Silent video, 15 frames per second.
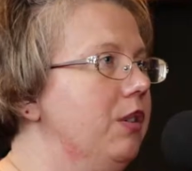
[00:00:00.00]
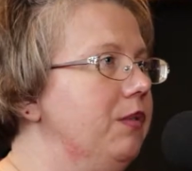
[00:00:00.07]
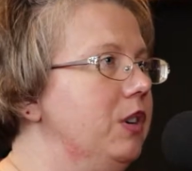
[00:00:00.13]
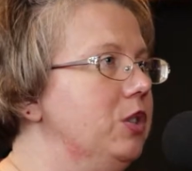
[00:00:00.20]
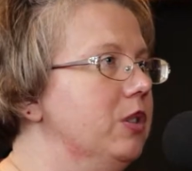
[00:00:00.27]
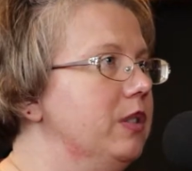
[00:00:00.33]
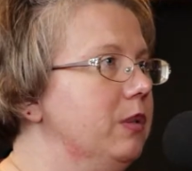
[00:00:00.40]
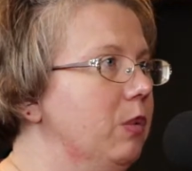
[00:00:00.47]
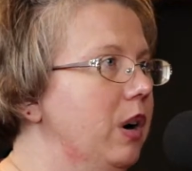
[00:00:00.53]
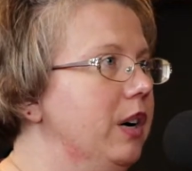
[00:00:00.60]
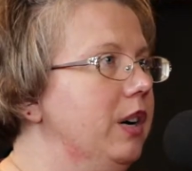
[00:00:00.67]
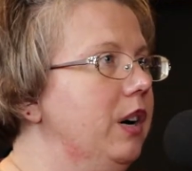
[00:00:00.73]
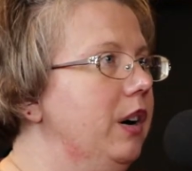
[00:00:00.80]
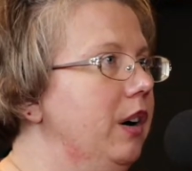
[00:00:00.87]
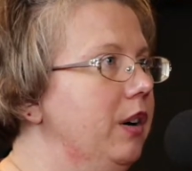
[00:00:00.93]
if you just
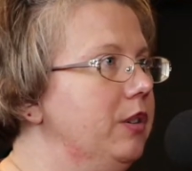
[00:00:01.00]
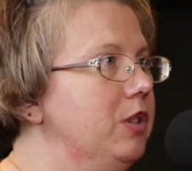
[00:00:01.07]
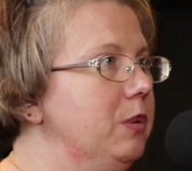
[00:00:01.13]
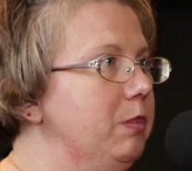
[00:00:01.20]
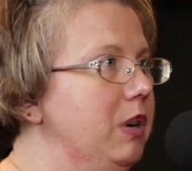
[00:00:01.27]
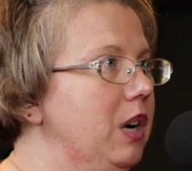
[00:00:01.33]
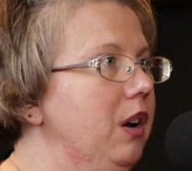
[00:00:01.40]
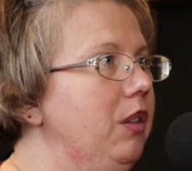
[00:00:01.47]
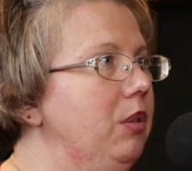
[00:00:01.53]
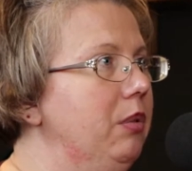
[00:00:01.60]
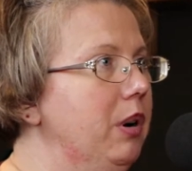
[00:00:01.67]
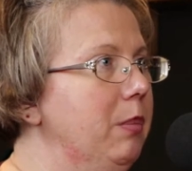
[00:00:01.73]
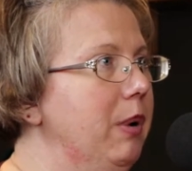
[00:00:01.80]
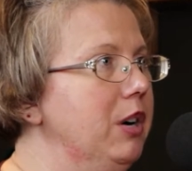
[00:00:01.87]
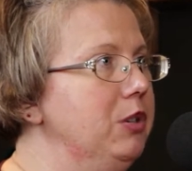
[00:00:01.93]
wanted it to be a
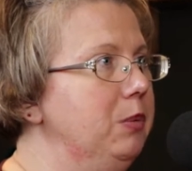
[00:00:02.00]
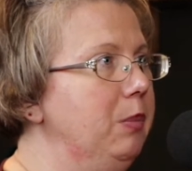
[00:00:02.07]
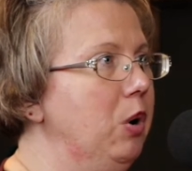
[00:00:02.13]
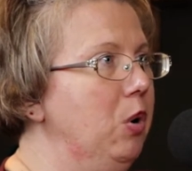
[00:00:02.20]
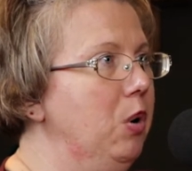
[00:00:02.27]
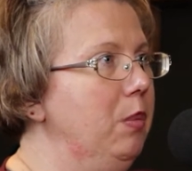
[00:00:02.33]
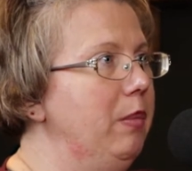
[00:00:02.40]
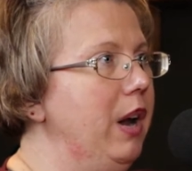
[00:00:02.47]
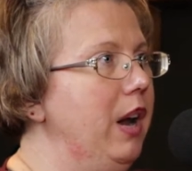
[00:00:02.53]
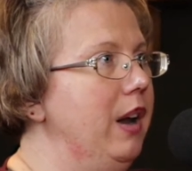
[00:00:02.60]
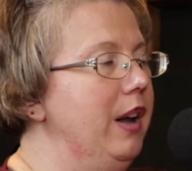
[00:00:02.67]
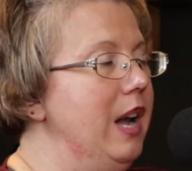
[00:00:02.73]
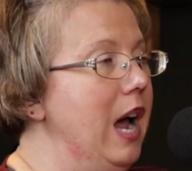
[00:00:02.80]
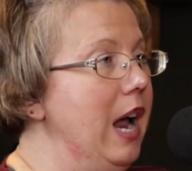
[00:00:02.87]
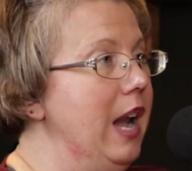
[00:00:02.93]
3-bedroom home
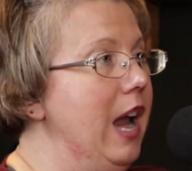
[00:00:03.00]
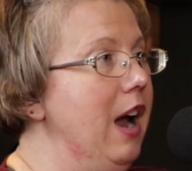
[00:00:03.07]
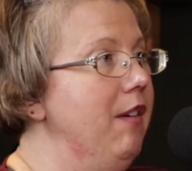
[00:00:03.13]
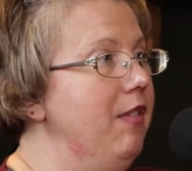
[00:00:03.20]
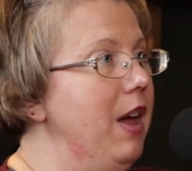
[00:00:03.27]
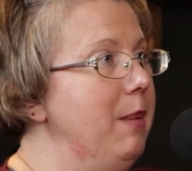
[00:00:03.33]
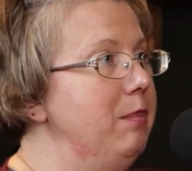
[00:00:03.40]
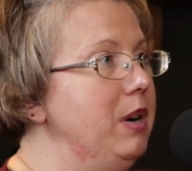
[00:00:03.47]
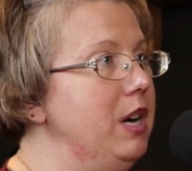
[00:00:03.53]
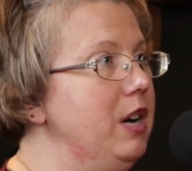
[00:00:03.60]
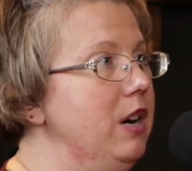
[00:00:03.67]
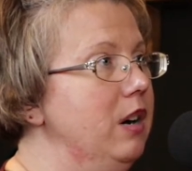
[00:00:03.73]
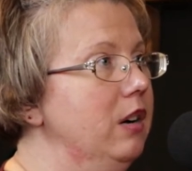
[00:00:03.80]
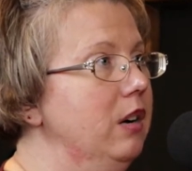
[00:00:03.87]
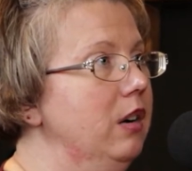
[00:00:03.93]
and not have that
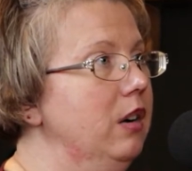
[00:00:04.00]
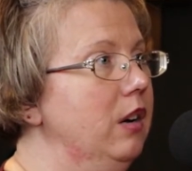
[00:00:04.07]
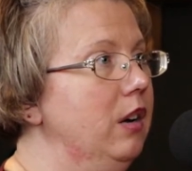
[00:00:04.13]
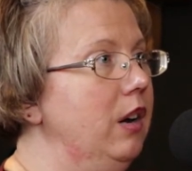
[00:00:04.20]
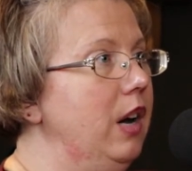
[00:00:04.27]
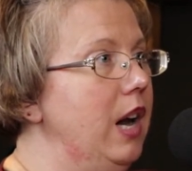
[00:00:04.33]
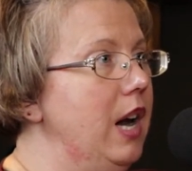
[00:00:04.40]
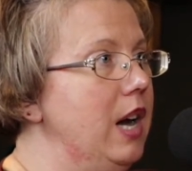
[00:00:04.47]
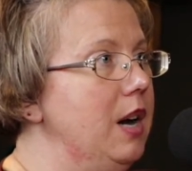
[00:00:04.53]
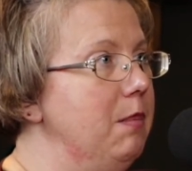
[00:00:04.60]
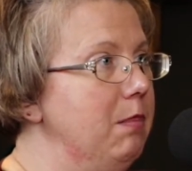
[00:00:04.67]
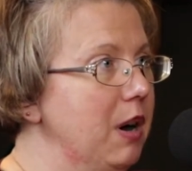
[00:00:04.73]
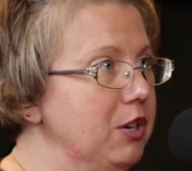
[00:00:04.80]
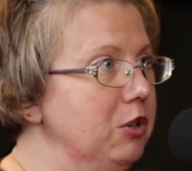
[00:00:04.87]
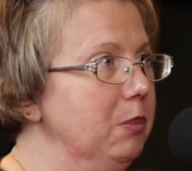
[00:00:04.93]
be a
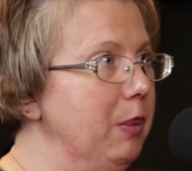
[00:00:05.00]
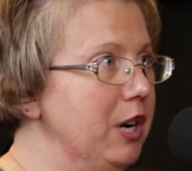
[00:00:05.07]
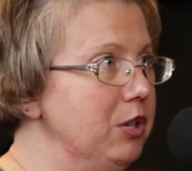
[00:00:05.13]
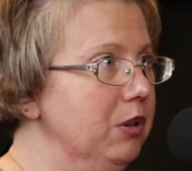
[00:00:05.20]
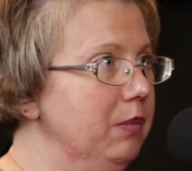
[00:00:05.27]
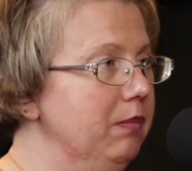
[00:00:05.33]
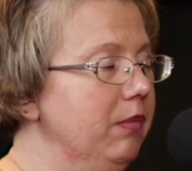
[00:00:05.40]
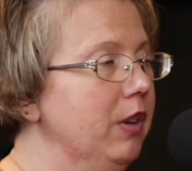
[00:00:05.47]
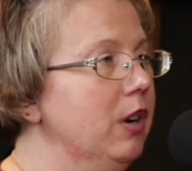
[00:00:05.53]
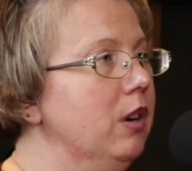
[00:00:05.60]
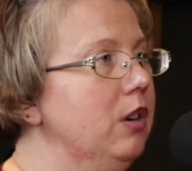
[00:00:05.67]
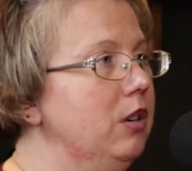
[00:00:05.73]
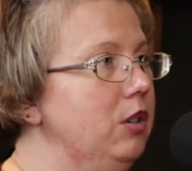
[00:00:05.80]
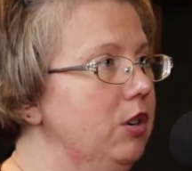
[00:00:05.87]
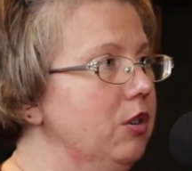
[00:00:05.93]
bedroom.
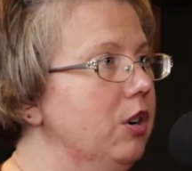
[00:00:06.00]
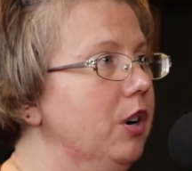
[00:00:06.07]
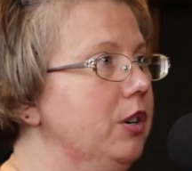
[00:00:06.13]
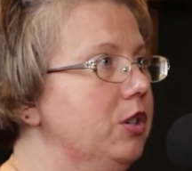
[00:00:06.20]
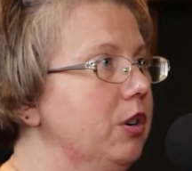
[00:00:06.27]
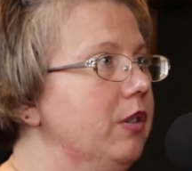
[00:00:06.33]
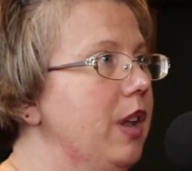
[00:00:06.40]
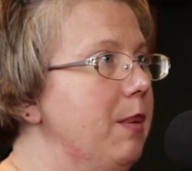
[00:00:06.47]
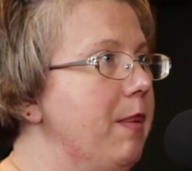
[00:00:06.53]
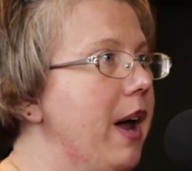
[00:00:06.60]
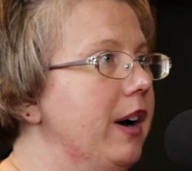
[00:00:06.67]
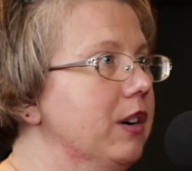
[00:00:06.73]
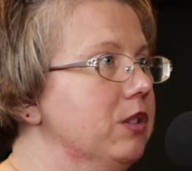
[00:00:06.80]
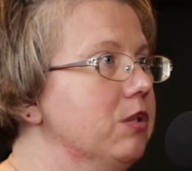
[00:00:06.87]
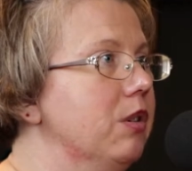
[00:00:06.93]
You could turn that
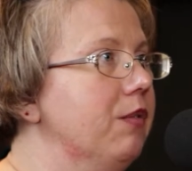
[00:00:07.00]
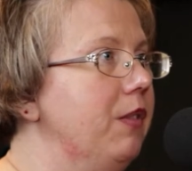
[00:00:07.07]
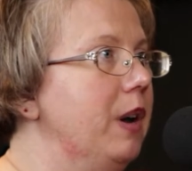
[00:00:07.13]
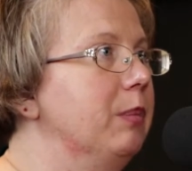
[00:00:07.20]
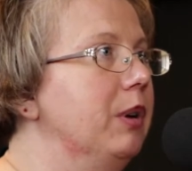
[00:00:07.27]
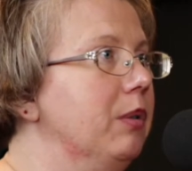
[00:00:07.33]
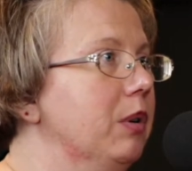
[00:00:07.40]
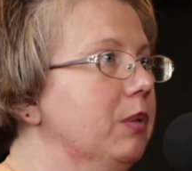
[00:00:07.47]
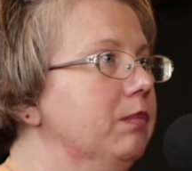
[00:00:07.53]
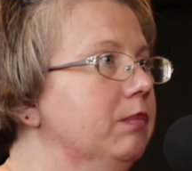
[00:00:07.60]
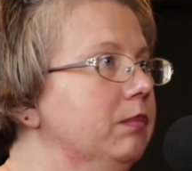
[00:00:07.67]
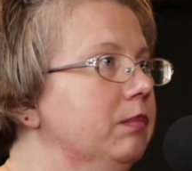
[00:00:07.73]
back into a family room.